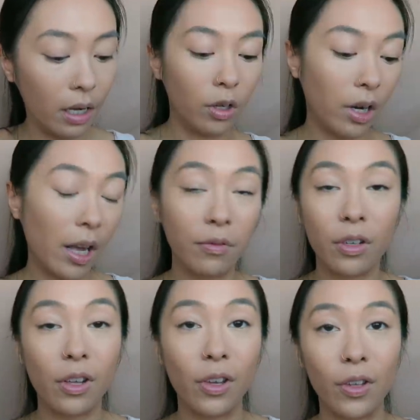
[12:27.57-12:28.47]
You don't have
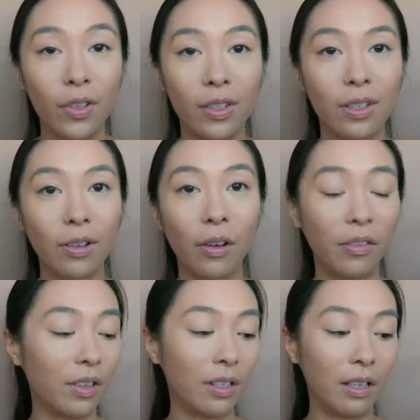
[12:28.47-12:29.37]
to use
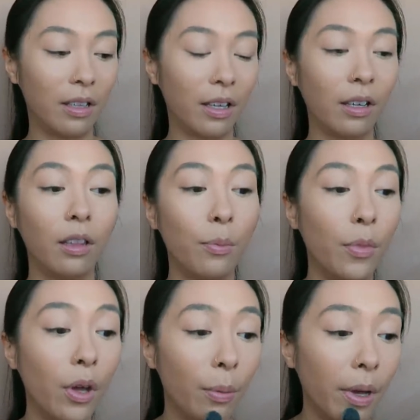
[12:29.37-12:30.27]
obviously like a
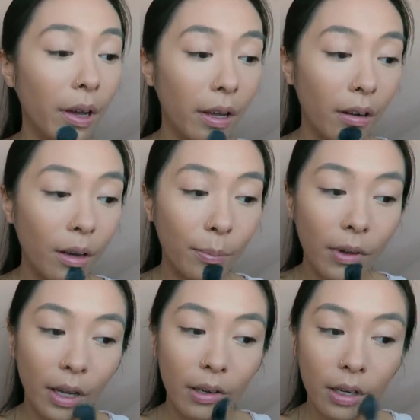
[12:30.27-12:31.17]
Lumiere powder,
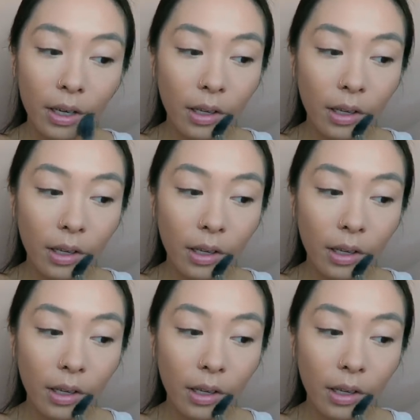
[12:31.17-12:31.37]
but